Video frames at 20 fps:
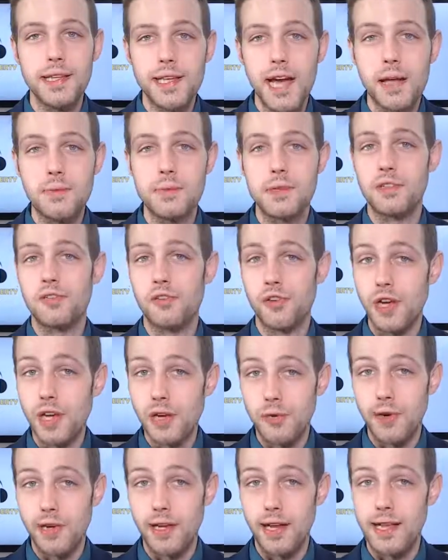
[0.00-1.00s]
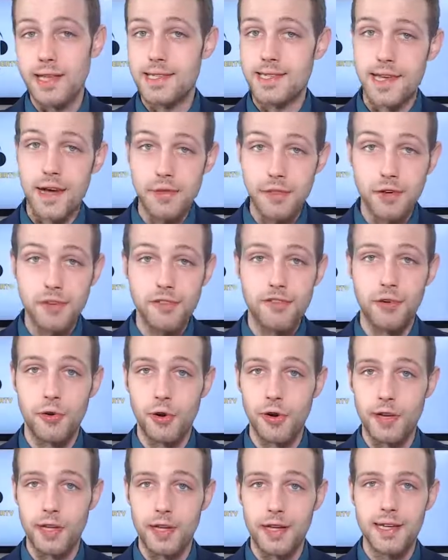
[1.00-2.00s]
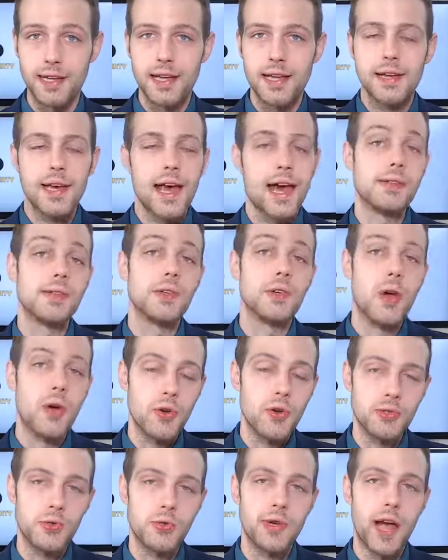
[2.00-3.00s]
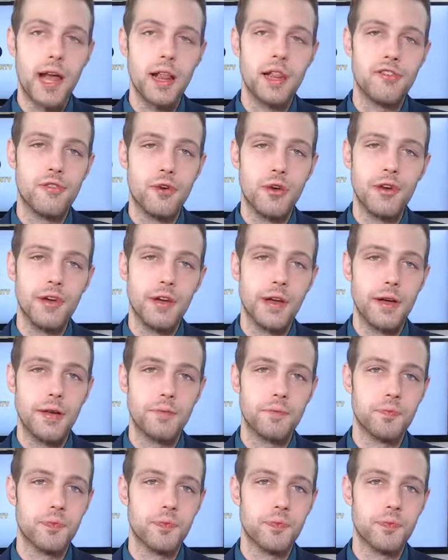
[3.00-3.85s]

times as frequent in southern Florida as in coastal California.